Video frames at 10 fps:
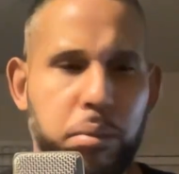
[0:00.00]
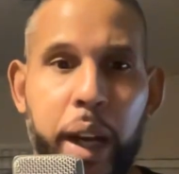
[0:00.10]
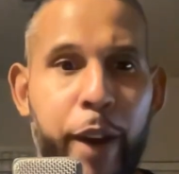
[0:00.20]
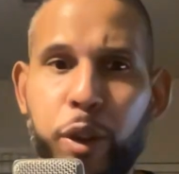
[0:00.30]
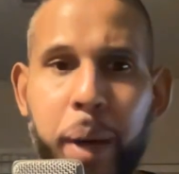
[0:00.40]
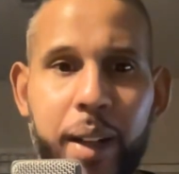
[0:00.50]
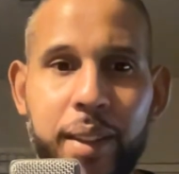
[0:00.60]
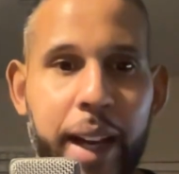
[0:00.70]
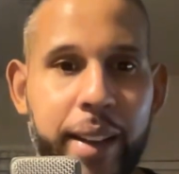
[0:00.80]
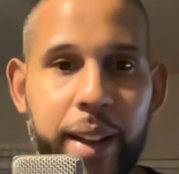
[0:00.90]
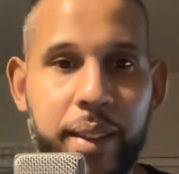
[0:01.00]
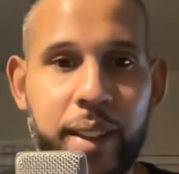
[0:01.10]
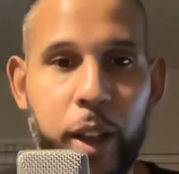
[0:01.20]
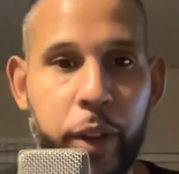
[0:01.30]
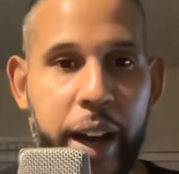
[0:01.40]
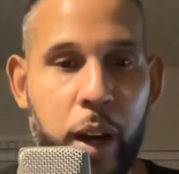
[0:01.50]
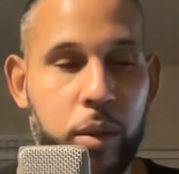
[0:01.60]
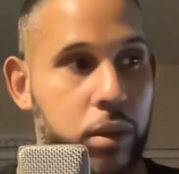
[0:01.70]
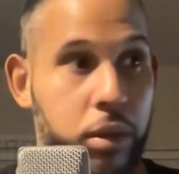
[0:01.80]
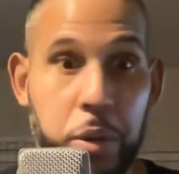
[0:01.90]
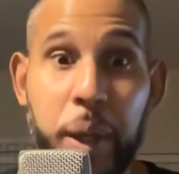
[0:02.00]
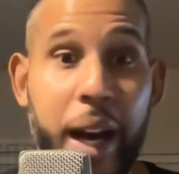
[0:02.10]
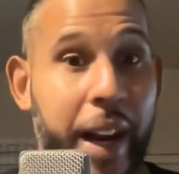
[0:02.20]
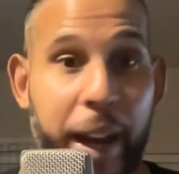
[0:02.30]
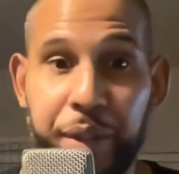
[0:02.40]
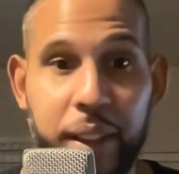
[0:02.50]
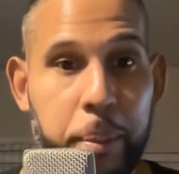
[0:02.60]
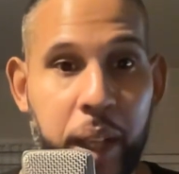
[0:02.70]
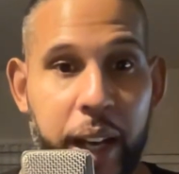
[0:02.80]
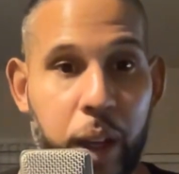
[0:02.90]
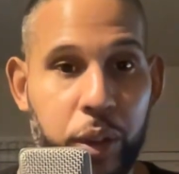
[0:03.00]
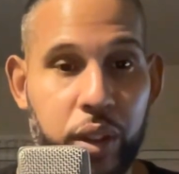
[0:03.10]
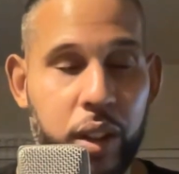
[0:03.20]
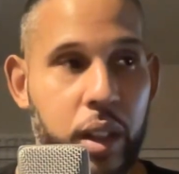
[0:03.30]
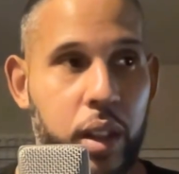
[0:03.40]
everybody's got that skill now. You got to have something else.